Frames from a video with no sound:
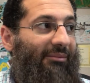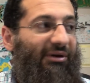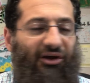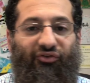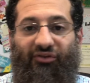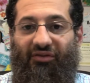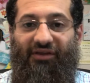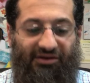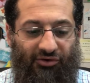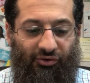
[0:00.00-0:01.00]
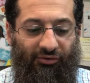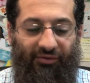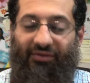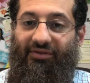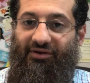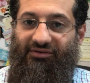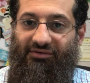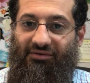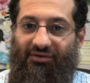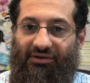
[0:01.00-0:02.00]
Because they knew
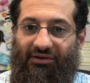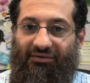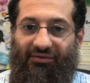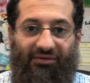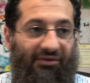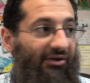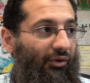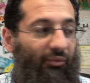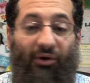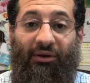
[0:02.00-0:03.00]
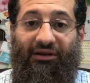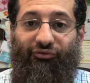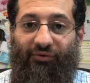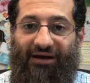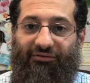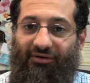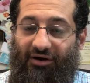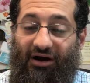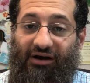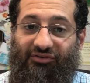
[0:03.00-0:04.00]
no one lives forever.
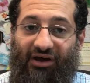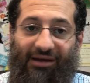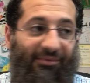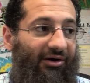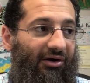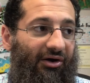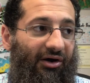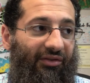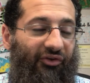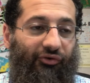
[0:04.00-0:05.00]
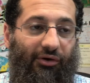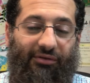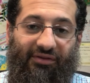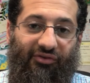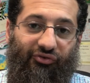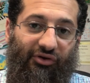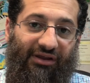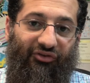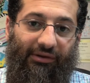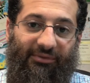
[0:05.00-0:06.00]
Our time on this earth and this
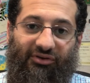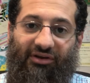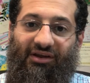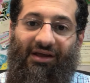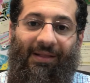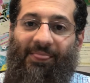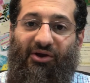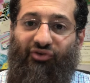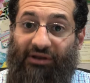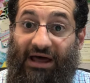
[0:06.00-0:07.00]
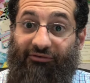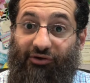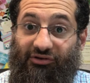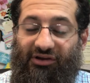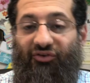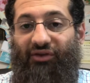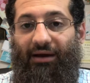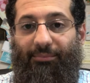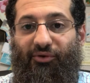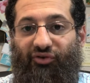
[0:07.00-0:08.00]
dunya is limited. There's a lot of good deeds
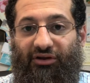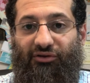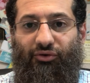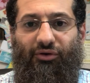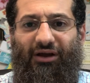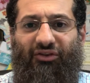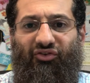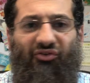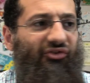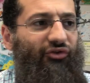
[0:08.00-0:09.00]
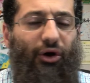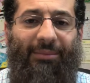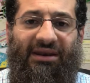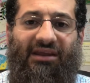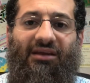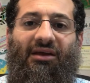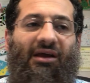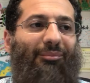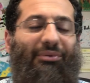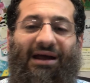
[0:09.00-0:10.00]
that a person can do. It's so many
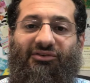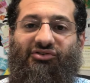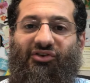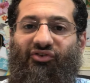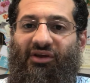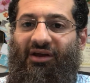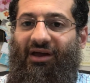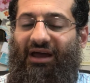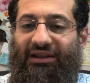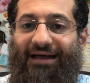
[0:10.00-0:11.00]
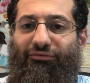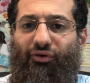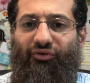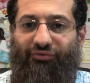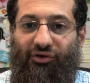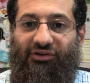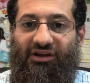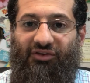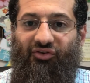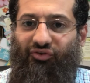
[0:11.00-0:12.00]
branches and levels of good
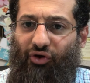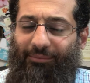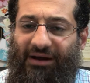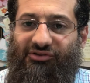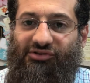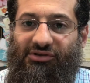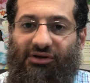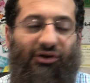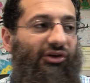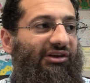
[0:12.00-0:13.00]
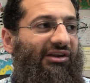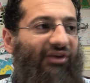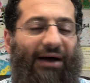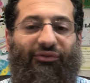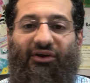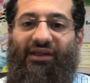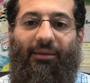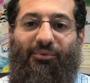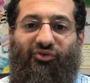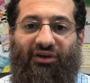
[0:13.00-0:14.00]
deeds. So much good deeds out there that
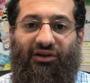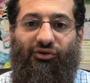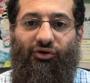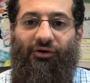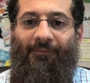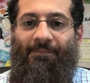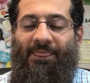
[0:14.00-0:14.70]
a person can do.